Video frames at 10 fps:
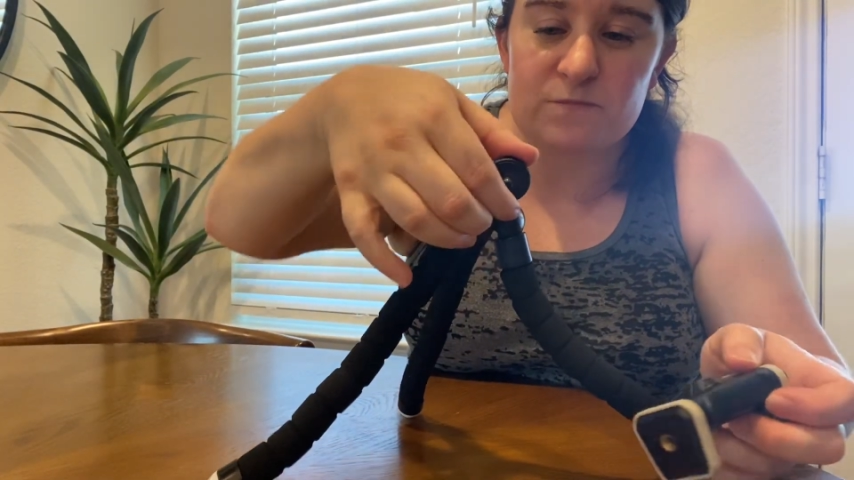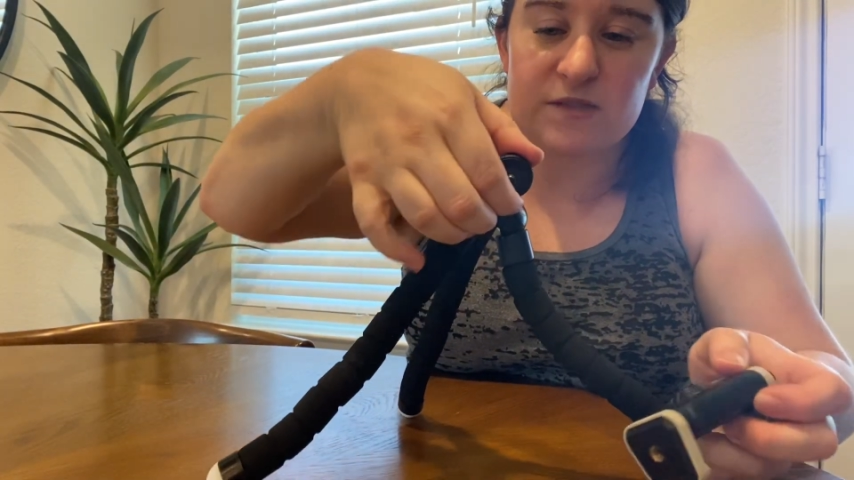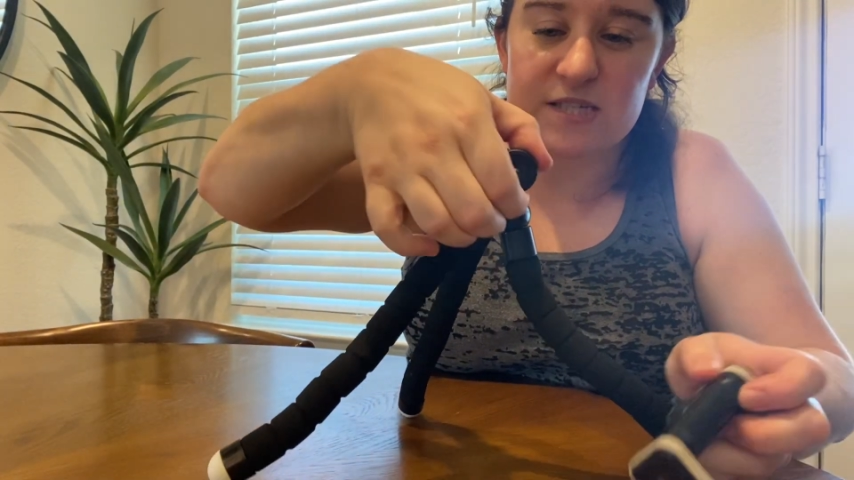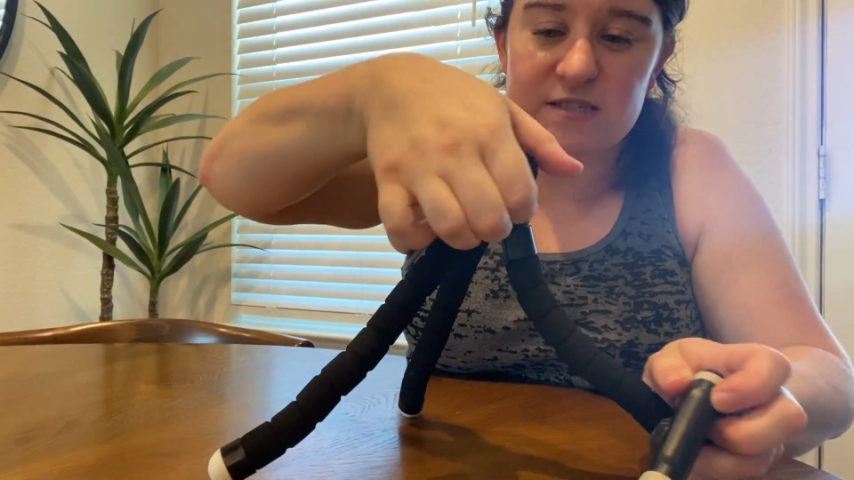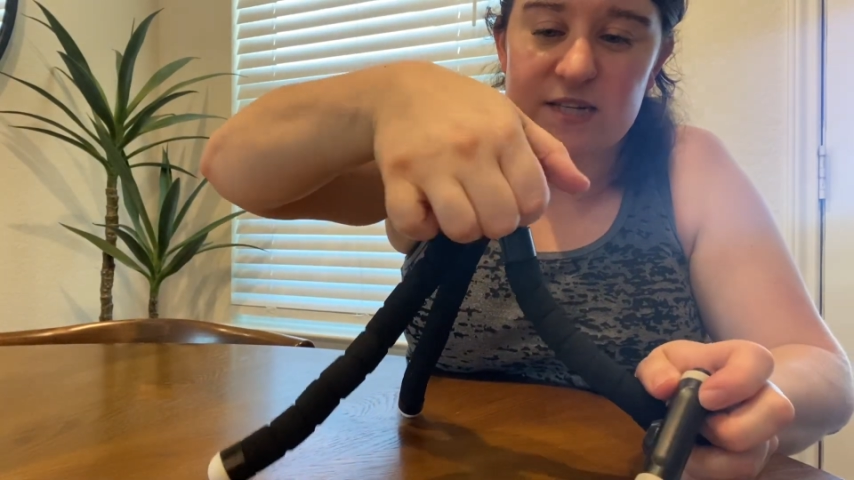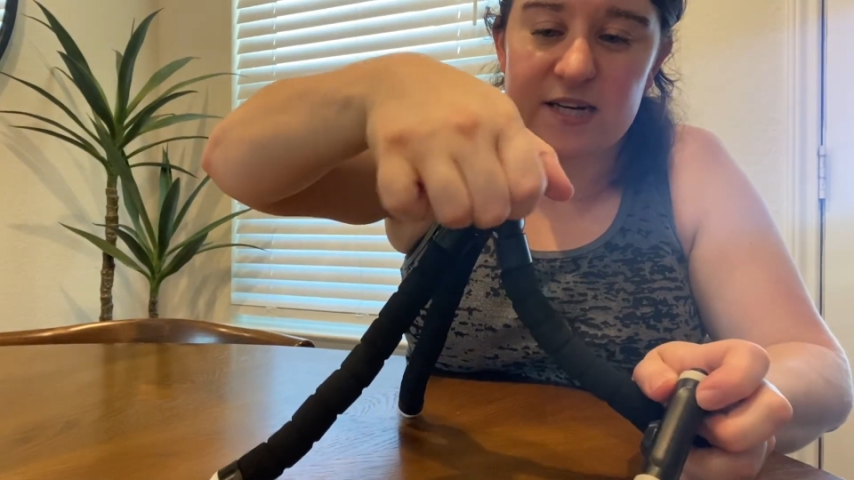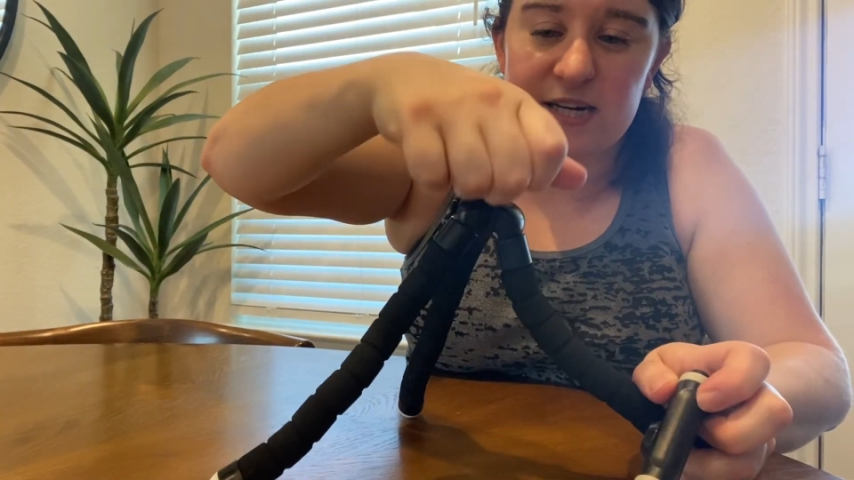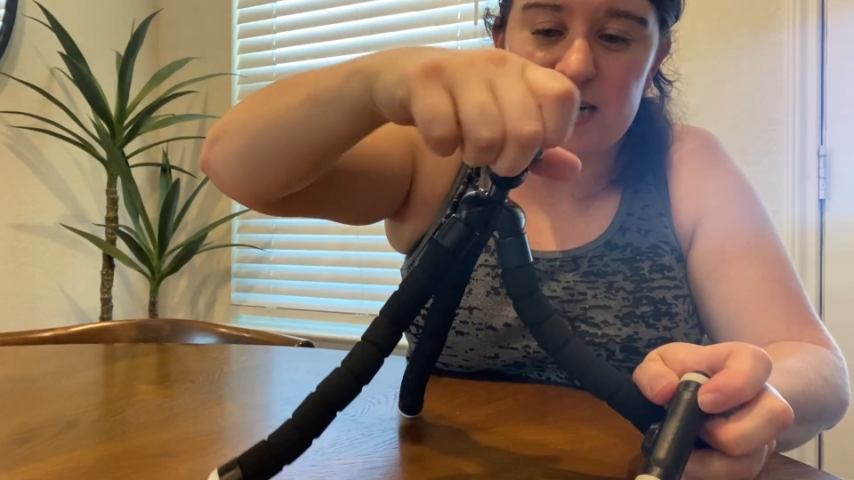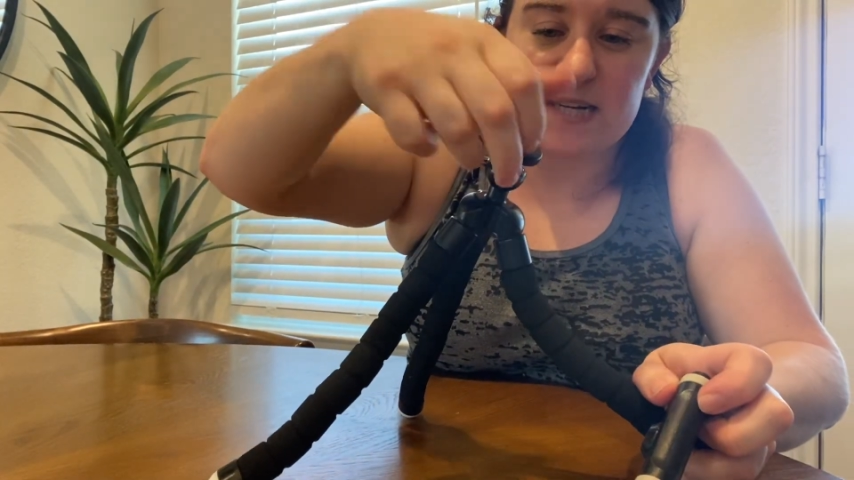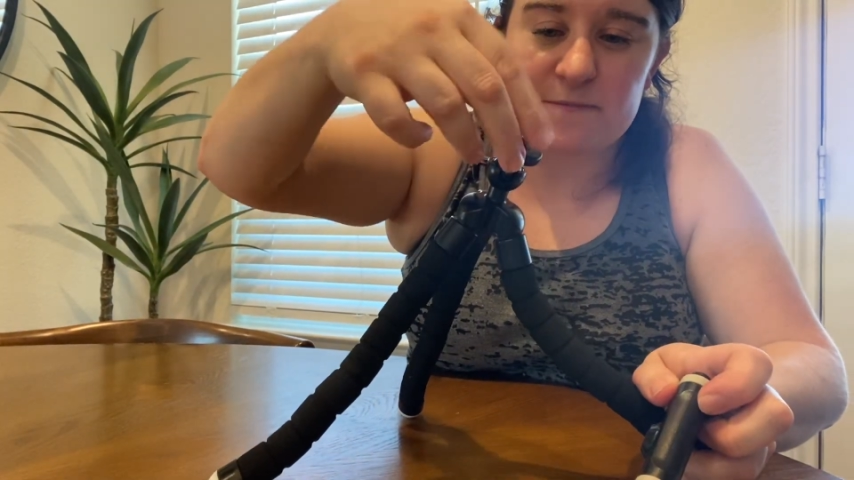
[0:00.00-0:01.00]
This
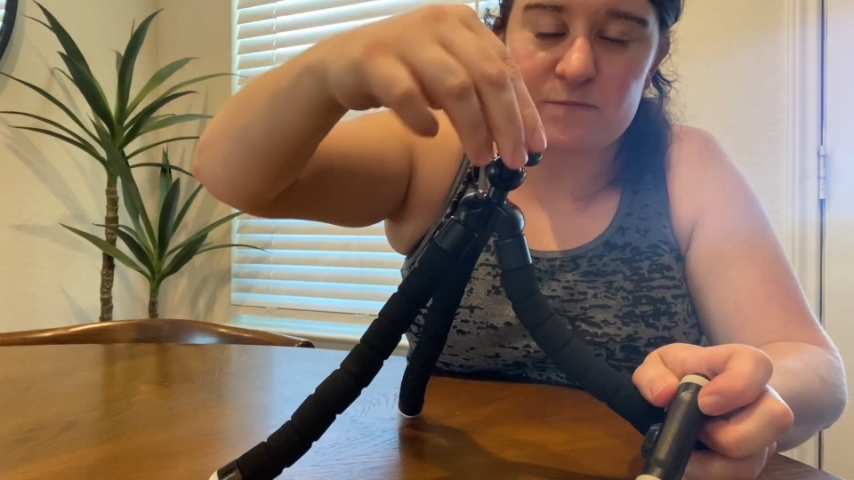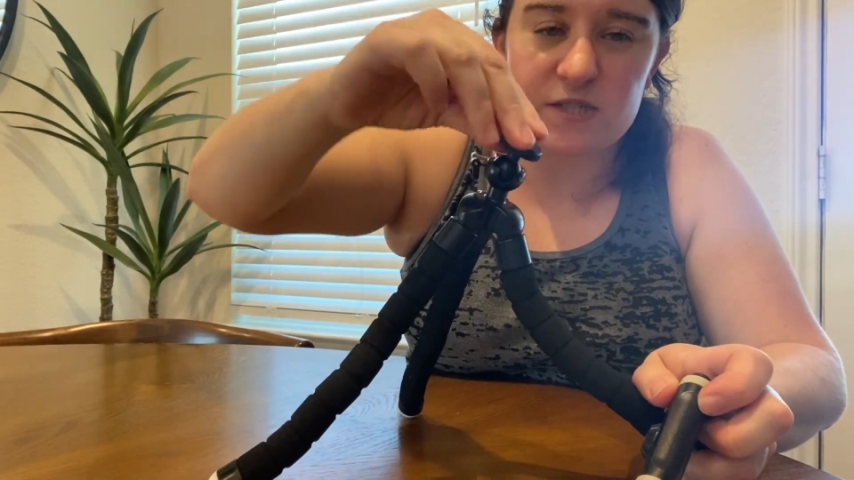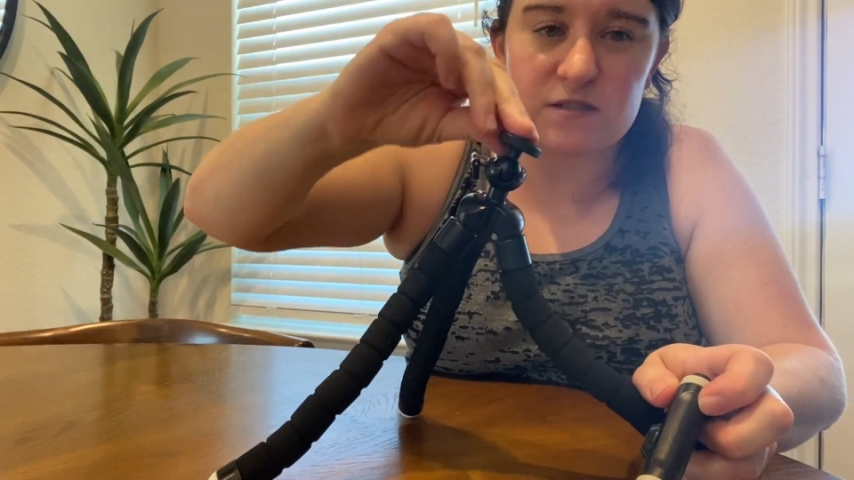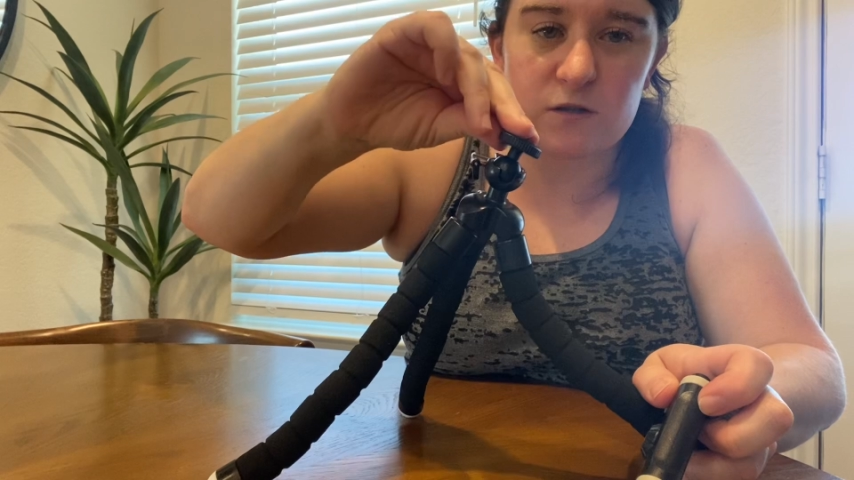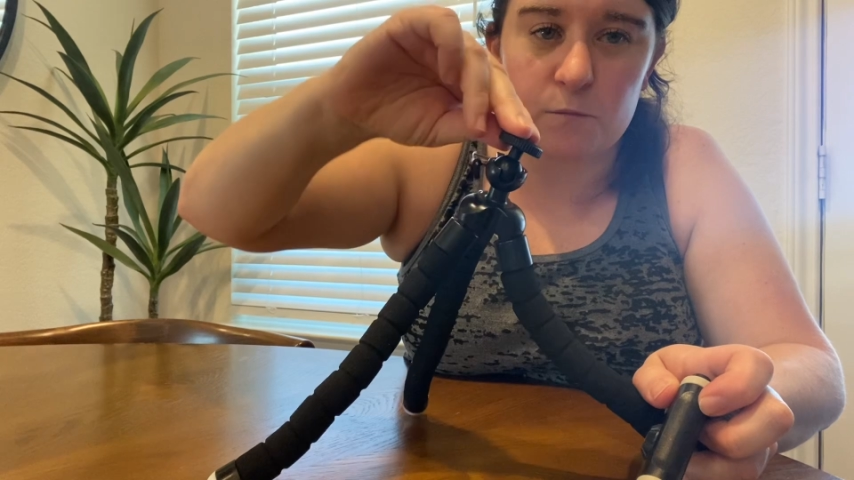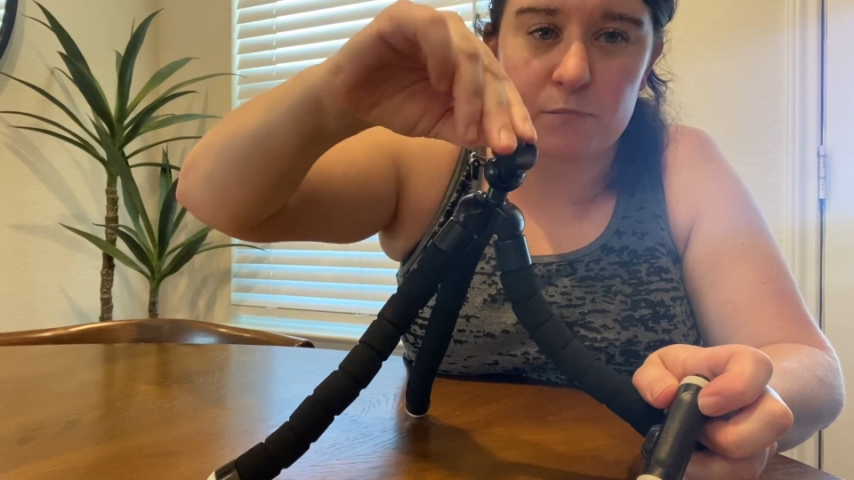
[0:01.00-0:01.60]
guy has a little